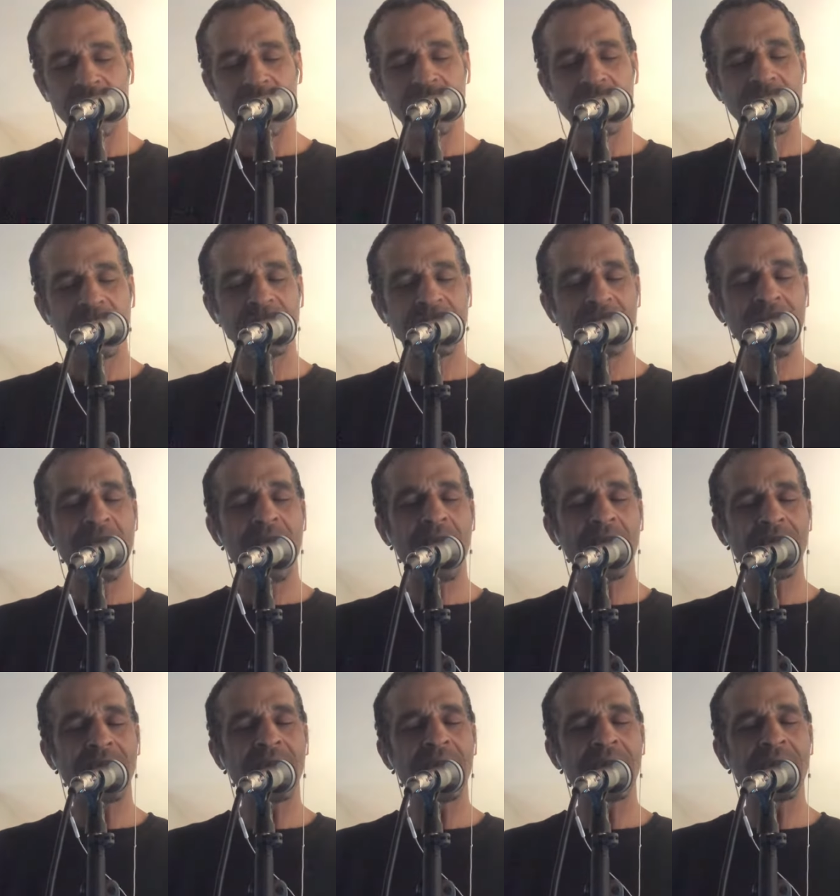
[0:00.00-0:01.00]
You're
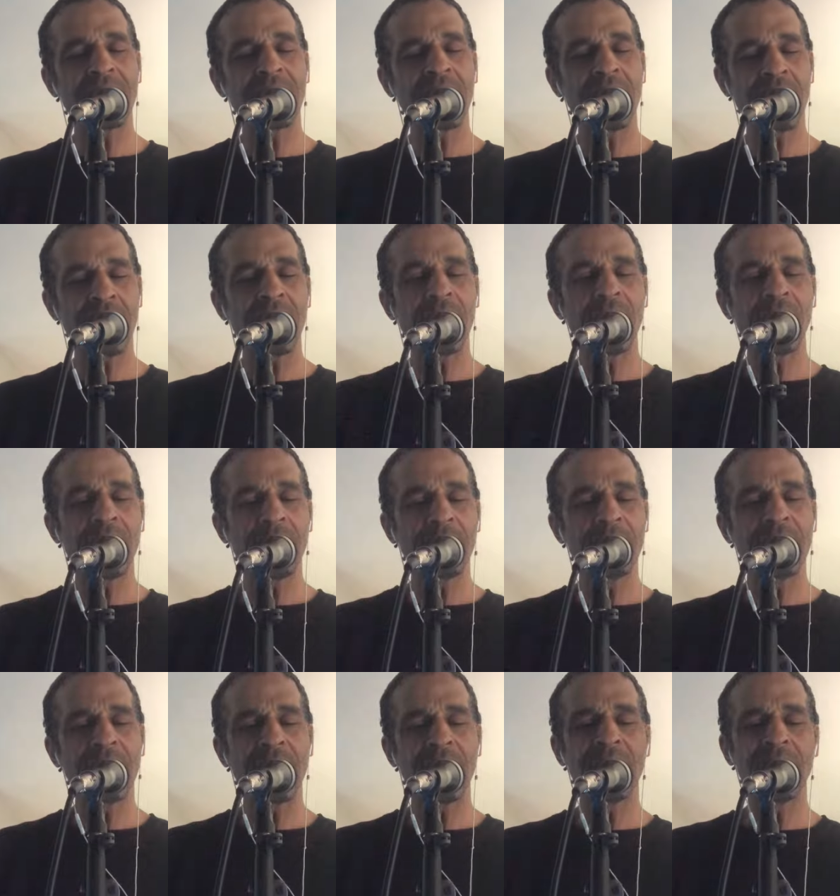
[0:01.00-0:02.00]
talking, hear
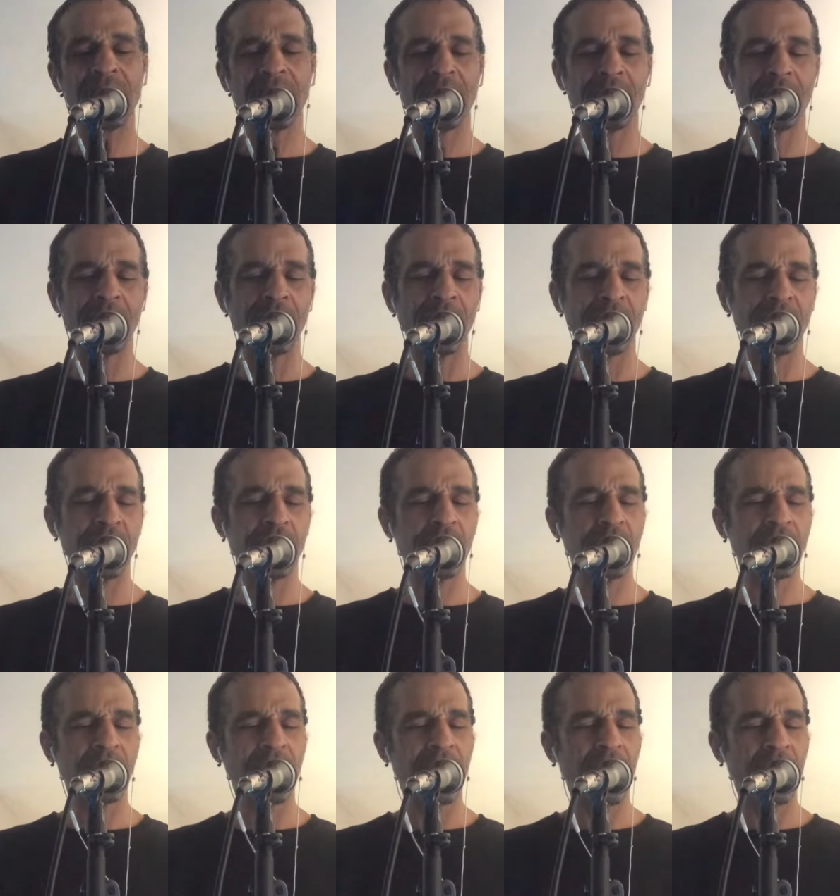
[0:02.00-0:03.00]
me, but you
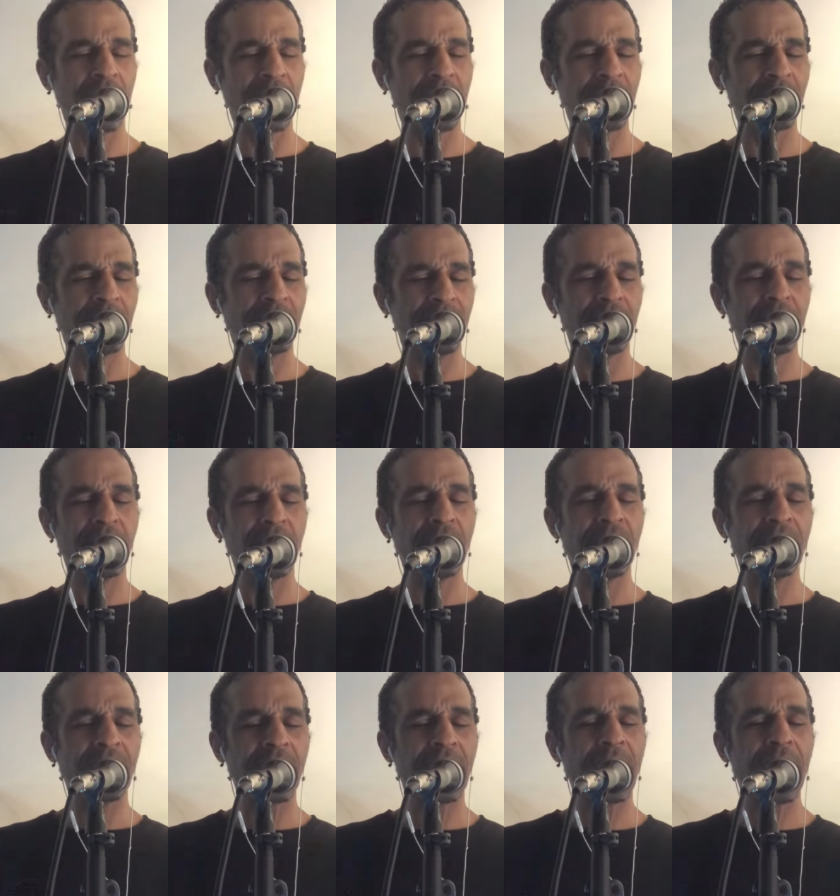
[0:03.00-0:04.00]
can't
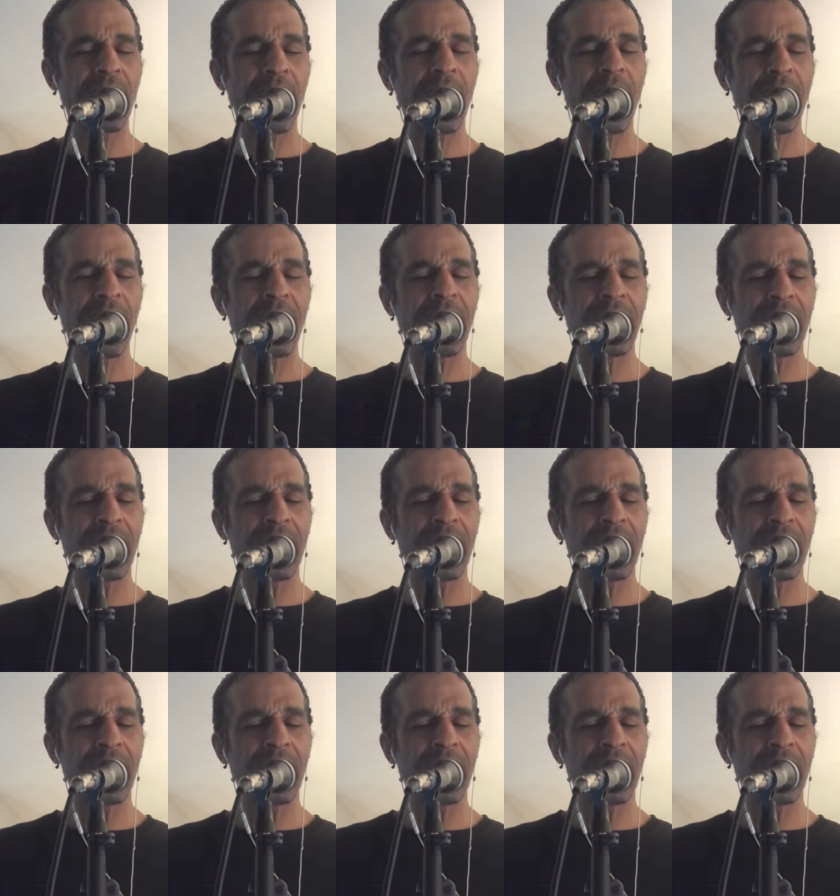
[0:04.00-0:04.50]
communicate.